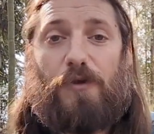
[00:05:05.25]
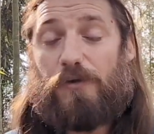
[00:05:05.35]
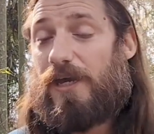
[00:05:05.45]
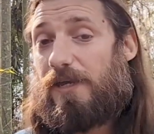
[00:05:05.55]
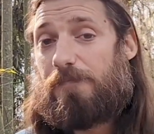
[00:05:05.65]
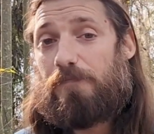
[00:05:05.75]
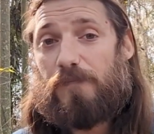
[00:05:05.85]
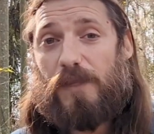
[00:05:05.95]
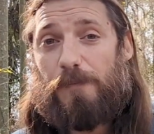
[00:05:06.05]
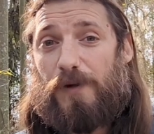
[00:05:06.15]
Okay,
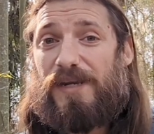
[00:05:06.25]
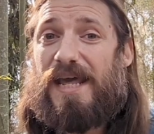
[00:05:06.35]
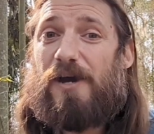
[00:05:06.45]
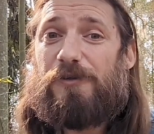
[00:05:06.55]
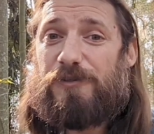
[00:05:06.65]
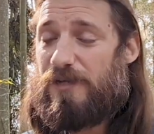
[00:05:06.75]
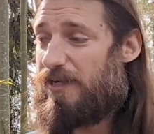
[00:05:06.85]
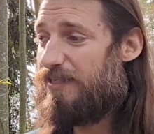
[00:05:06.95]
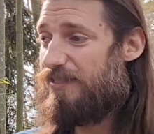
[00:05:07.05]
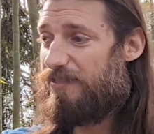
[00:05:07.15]
but now your
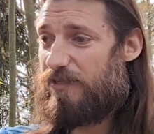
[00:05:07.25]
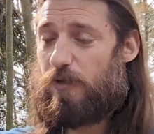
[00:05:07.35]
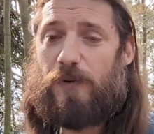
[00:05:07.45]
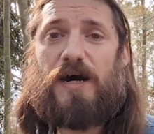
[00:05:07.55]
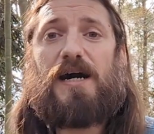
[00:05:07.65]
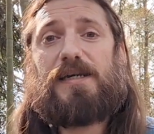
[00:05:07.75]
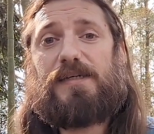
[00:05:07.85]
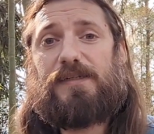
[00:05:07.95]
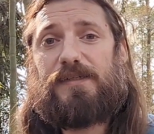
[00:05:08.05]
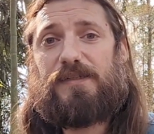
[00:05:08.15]
dog needs to go
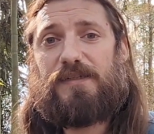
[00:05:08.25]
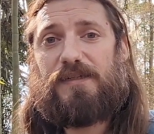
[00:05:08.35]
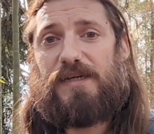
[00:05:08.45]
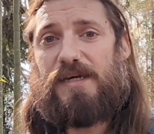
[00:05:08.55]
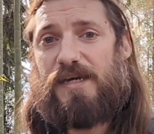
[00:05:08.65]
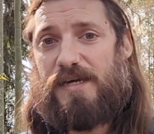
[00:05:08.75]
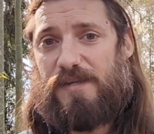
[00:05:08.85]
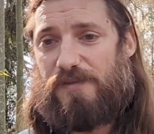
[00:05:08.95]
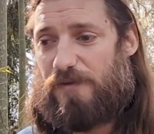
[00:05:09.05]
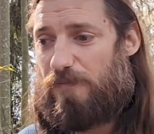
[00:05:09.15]
potty.
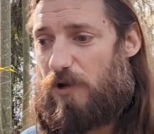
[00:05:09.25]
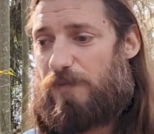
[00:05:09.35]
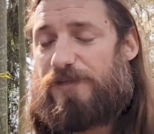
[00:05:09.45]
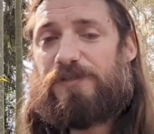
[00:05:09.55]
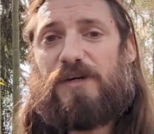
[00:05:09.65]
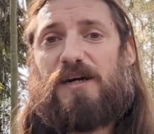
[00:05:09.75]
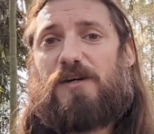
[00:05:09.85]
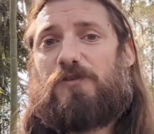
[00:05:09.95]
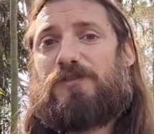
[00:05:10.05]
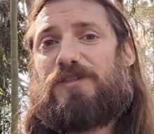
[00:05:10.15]
And the moment your dog
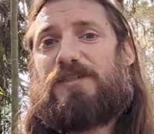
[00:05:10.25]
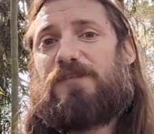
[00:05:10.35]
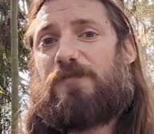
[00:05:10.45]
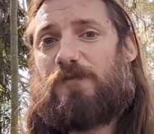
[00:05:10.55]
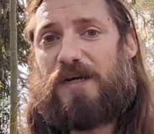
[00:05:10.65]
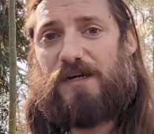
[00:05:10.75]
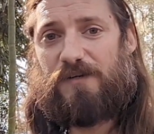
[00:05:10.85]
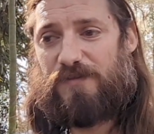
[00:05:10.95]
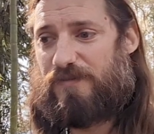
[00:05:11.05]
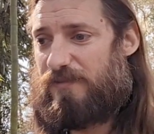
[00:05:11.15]
goes to sniff
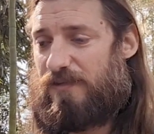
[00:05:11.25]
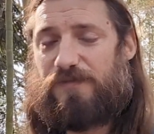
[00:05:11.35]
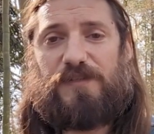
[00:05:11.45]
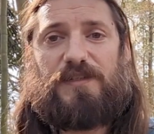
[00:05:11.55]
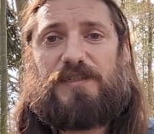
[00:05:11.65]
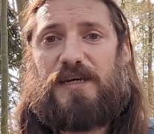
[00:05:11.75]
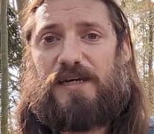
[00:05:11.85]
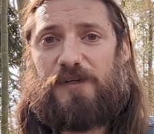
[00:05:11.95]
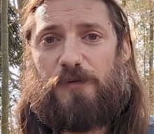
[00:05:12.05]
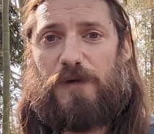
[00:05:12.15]
around off to the
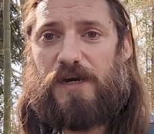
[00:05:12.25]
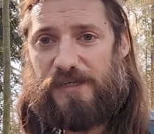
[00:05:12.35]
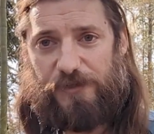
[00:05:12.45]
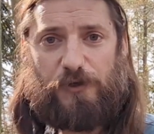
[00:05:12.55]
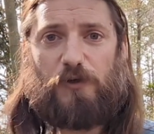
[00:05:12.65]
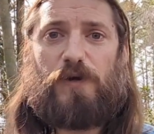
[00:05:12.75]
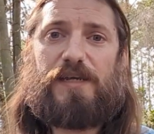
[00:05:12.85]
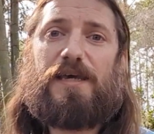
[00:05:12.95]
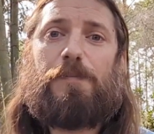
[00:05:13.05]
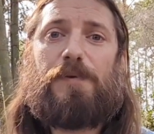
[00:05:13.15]
side and go potty, you
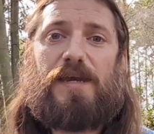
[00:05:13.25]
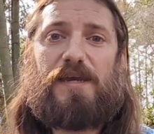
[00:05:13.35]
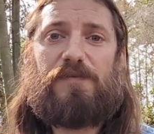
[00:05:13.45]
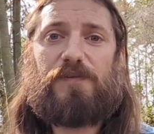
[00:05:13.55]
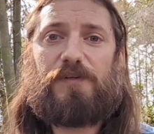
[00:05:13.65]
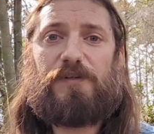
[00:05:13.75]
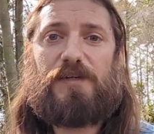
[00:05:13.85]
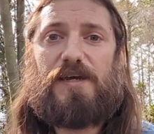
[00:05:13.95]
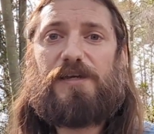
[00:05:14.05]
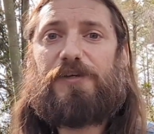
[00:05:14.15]
correct that behavior.
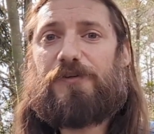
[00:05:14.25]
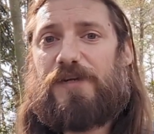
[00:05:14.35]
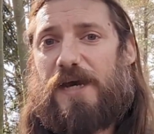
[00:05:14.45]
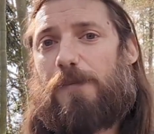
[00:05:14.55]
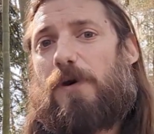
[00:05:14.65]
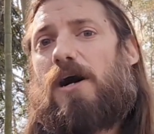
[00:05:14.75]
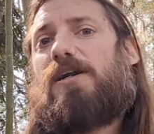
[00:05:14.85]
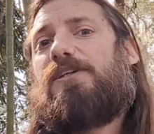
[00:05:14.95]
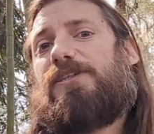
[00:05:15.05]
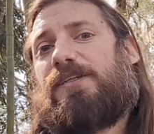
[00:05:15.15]
You're now
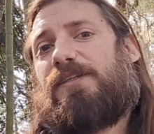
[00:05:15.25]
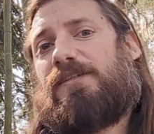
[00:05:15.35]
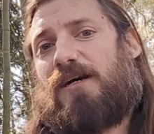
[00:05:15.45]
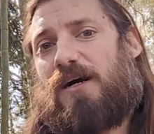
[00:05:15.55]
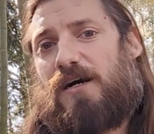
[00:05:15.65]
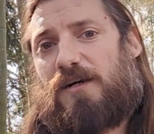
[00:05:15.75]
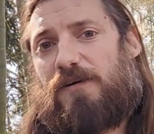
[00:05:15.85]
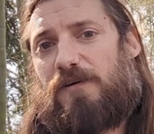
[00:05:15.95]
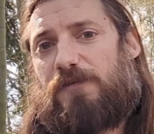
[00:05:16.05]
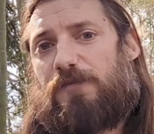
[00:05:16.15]
punishing the dog
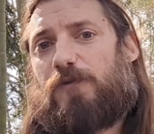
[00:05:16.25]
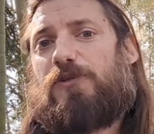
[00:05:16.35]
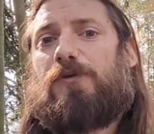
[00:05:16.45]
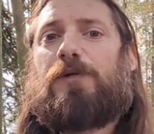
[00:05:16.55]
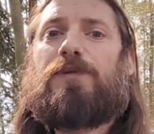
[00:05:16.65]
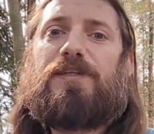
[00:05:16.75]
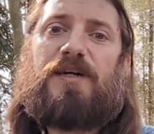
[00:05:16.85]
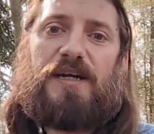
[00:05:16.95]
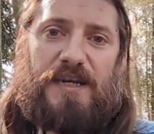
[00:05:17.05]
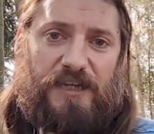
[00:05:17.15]
for doing what the
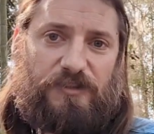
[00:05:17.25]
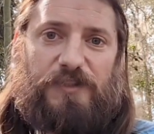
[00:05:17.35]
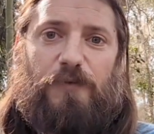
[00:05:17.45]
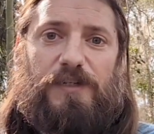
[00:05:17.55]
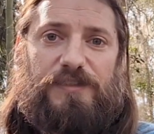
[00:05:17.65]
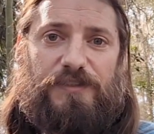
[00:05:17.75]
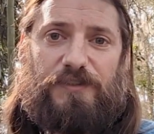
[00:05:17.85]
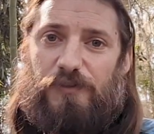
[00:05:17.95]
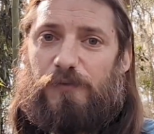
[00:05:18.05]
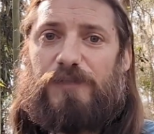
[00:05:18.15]
dog naturally wants to
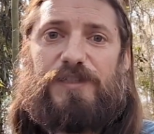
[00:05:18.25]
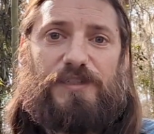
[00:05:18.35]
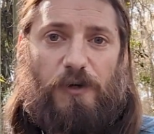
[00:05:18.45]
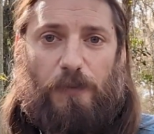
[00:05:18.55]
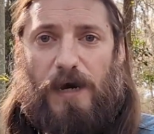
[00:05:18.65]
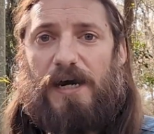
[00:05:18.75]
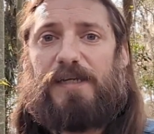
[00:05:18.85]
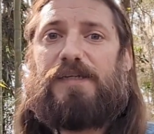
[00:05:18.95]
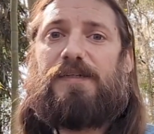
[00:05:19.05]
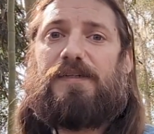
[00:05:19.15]
do, which is go
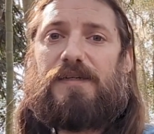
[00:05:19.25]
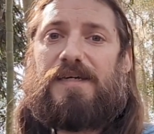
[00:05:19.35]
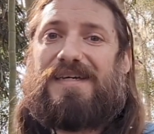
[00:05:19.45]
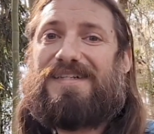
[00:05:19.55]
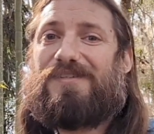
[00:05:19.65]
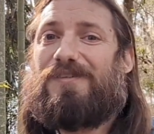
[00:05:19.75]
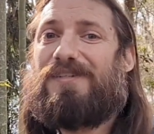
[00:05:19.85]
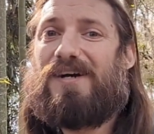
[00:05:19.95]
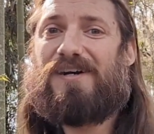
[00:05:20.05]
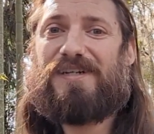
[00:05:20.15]
potty. And so the
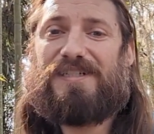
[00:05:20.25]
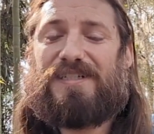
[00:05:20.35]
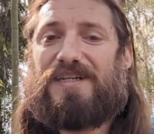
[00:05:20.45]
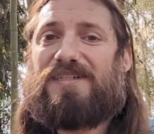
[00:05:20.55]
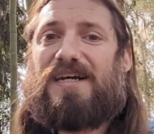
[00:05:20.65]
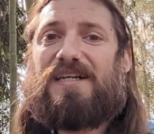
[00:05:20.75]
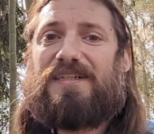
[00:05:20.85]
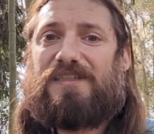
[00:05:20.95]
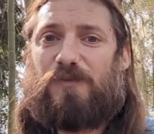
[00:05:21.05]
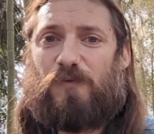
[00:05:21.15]
dog is less
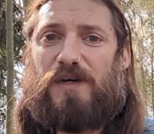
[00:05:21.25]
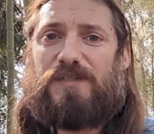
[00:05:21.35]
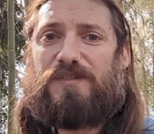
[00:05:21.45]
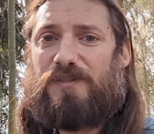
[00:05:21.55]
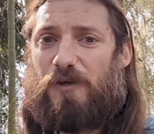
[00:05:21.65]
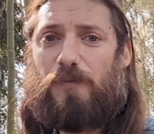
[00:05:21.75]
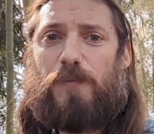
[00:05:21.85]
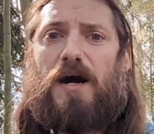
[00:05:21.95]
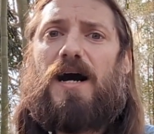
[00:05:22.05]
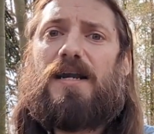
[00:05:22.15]
likely to want to go
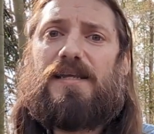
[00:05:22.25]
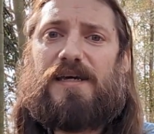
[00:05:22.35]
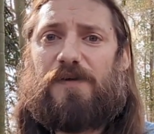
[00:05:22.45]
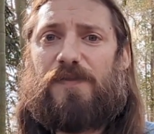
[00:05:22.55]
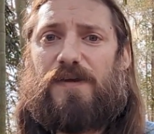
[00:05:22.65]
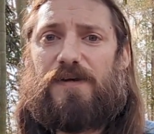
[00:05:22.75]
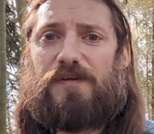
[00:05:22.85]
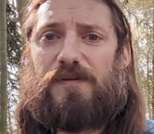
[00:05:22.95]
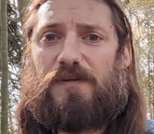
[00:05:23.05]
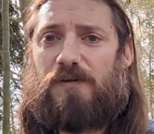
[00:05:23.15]
potty out there
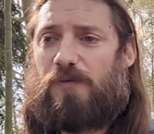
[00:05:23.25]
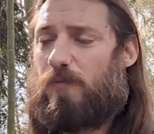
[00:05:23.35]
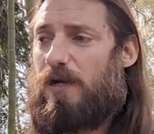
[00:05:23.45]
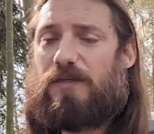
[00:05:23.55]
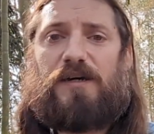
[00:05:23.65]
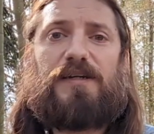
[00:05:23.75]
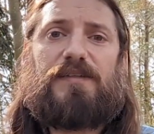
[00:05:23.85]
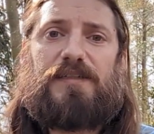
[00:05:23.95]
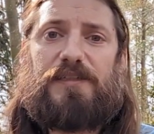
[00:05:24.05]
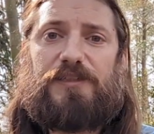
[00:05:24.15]
while on a
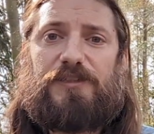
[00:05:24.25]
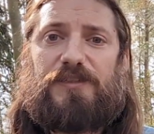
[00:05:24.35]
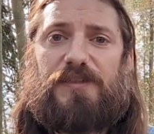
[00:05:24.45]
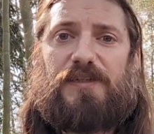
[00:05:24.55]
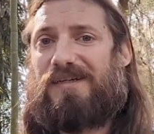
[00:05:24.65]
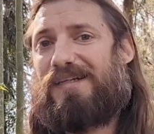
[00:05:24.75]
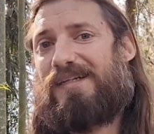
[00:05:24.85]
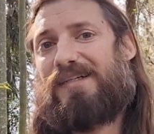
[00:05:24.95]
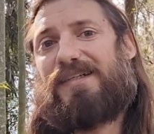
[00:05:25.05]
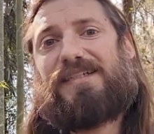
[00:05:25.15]
leash.
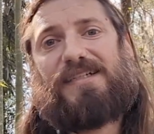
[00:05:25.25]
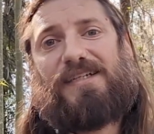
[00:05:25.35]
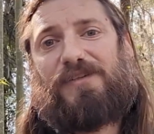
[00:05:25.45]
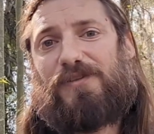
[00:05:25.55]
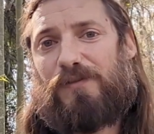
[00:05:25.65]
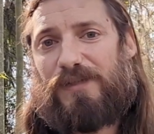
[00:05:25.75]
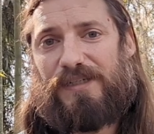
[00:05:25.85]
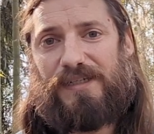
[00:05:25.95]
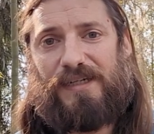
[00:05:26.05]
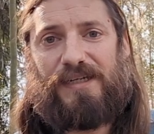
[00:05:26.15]
And let's say you do it
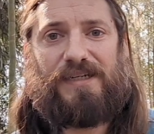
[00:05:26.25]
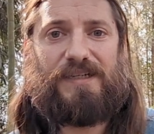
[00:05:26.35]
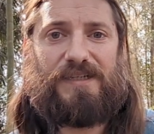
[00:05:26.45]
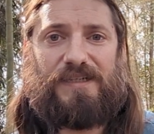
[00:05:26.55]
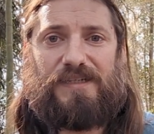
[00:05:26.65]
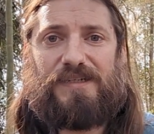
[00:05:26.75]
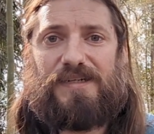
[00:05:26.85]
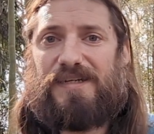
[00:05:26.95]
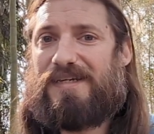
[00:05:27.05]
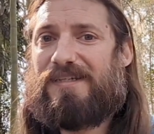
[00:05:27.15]
again and
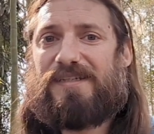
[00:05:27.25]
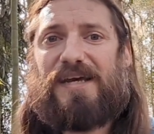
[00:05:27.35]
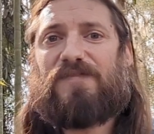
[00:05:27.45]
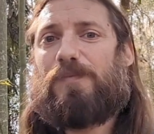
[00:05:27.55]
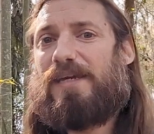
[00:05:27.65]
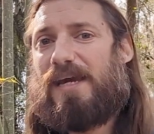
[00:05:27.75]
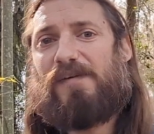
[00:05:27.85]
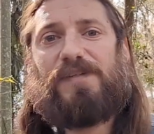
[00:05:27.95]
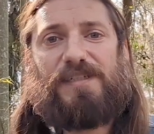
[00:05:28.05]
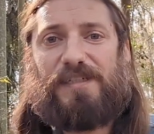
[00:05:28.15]
again. It doesn't have to be
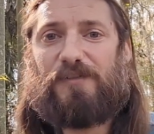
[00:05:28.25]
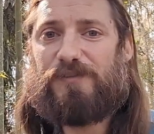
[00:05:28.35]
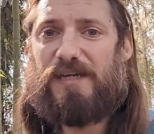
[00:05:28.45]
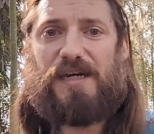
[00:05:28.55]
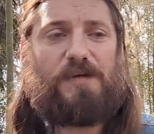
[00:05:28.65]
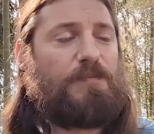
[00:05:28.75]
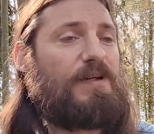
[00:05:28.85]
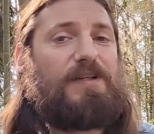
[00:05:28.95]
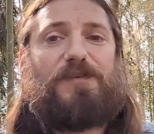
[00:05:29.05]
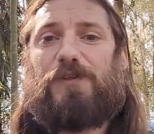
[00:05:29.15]
every single time,
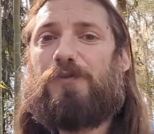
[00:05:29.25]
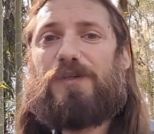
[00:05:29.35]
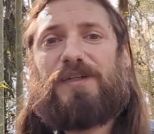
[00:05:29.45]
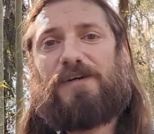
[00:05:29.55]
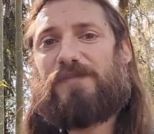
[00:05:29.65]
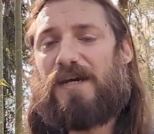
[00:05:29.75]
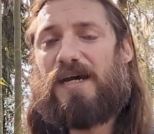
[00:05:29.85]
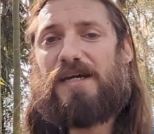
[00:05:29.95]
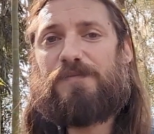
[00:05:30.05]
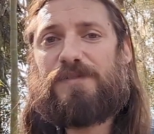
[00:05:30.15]
but if you do it enough
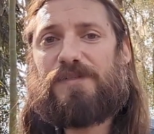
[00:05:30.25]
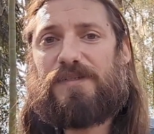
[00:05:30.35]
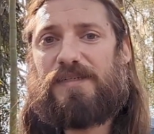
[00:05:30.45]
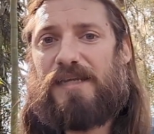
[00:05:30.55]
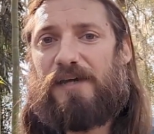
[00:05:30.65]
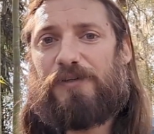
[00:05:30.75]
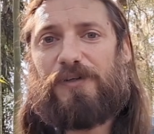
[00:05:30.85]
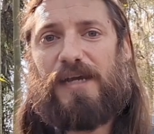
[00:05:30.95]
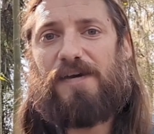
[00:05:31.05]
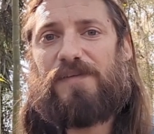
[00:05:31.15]
times, now you're
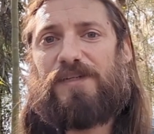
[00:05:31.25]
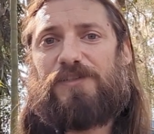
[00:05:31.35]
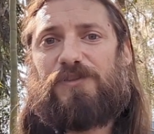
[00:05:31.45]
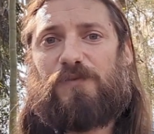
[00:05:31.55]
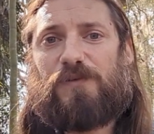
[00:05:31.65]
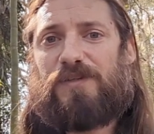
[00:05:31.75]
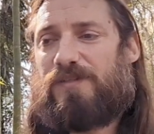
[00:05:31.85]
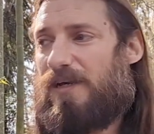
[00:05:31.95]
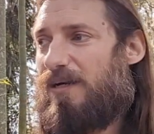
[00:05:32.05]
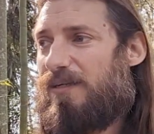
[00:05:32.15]
going to have an issue where the
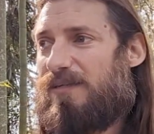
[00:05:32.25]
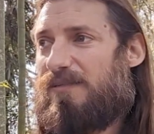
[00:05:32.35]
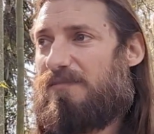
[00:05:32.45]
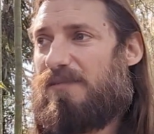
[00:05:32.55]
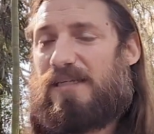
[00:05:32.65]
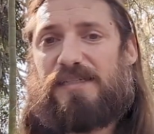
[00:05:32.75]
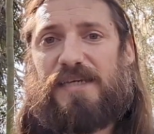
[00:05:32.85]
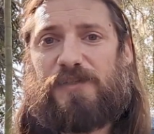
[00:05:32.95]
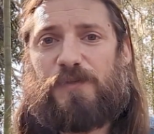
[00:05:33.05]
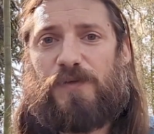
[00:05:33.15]
dog thinks
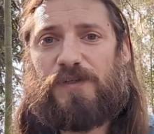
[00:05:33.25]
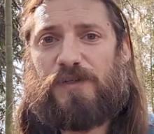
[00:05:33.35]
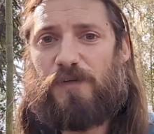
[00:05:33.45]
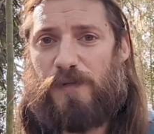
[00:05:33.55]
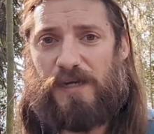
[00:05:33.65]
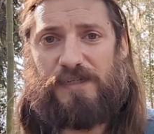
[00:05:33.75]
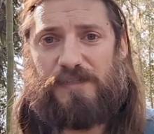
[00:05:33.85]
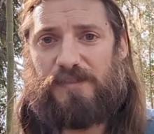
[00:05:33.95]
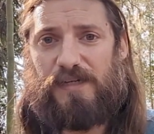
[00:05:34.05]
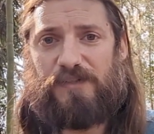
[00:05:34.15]
that it's wrong to go
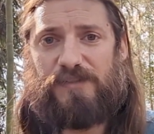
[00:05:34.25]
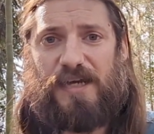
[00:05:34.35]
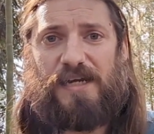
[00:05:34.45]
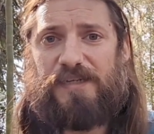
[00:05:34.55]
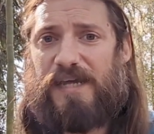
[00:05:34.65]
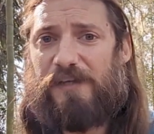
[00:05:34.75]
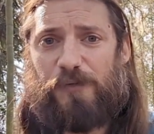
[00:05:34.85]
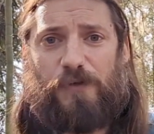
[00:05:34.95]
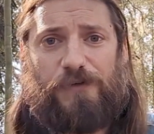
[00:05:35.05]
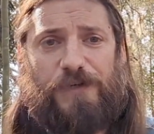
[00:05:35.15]
potty outside, and now
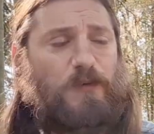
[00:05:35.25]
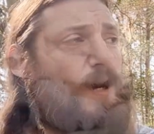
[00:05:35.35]
you're wondering,